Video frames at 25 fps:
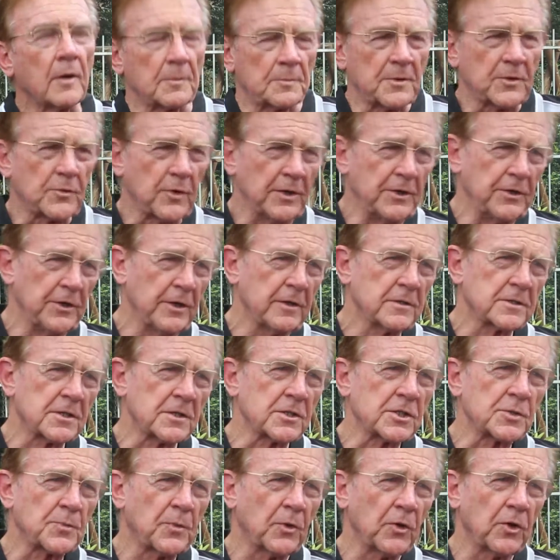What between
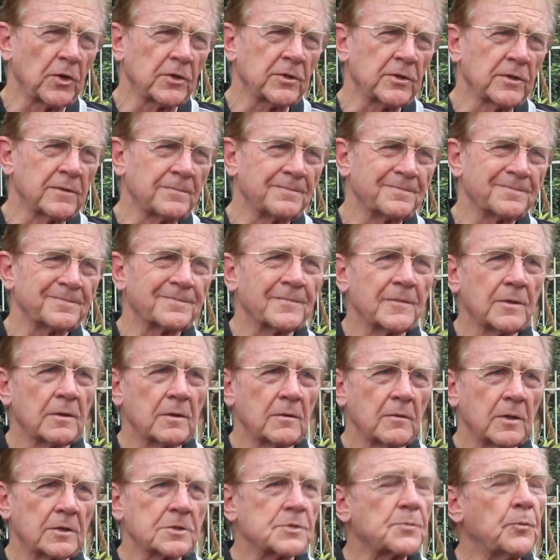news and sport? Yeah.
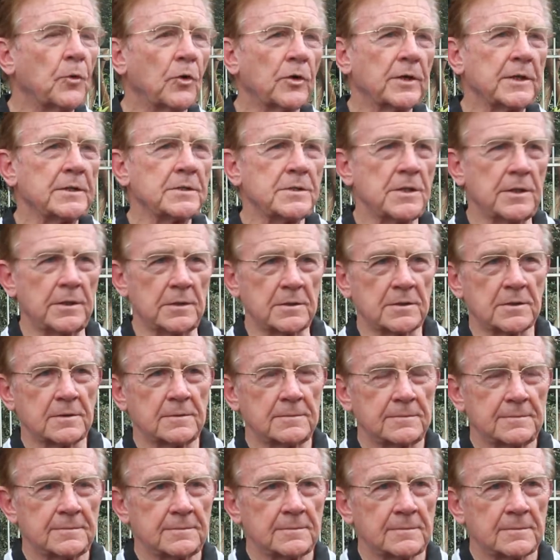Well, sport is news.